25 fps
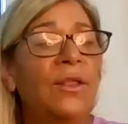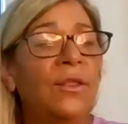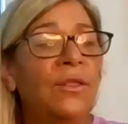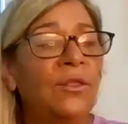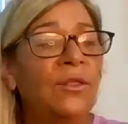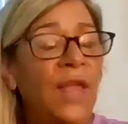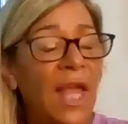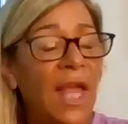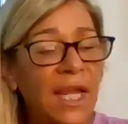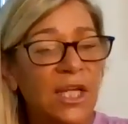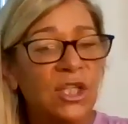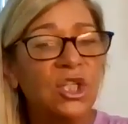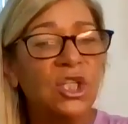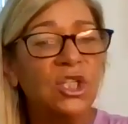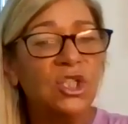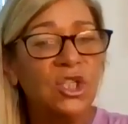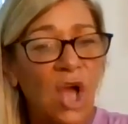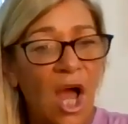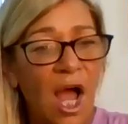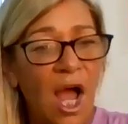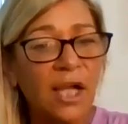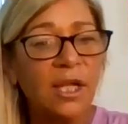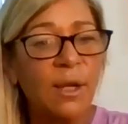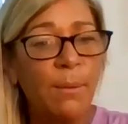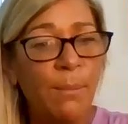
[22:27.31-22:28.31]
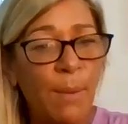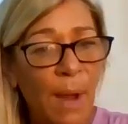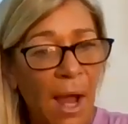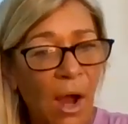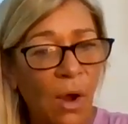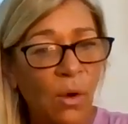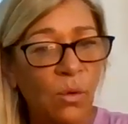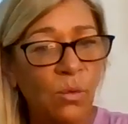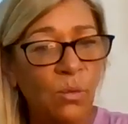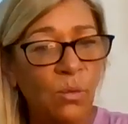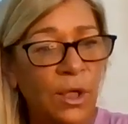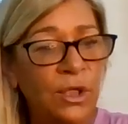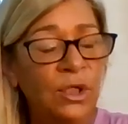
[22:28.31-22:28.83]
they should talk
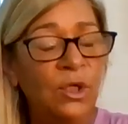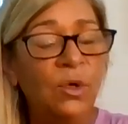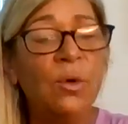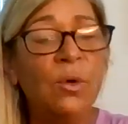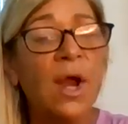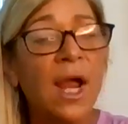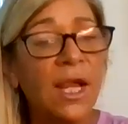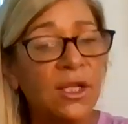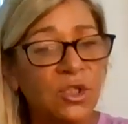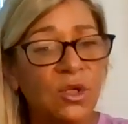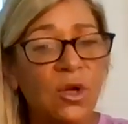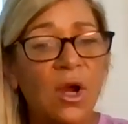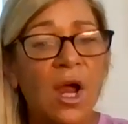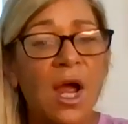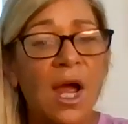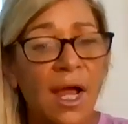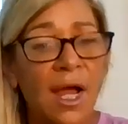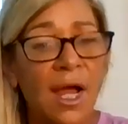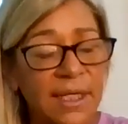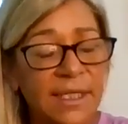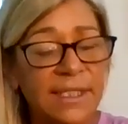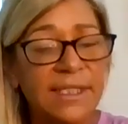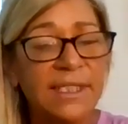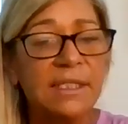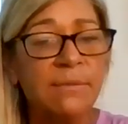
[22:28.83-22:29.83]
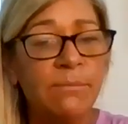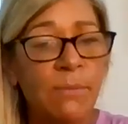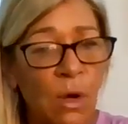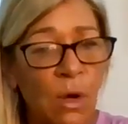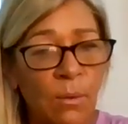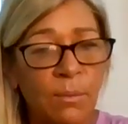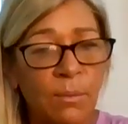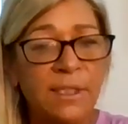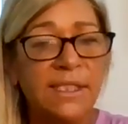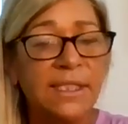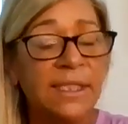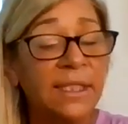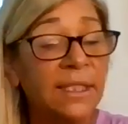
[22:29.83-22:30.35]
about when you're at your highest
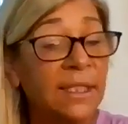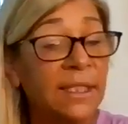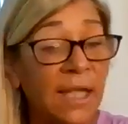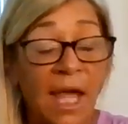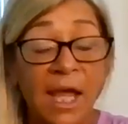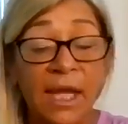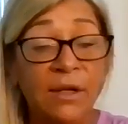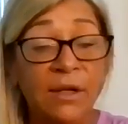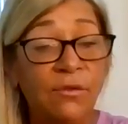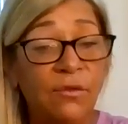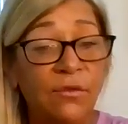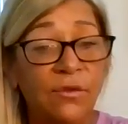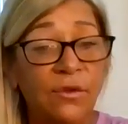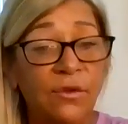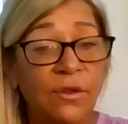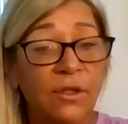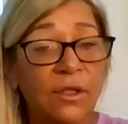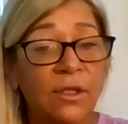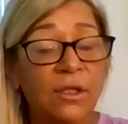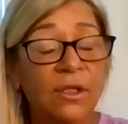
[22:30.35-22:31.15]
moments in life.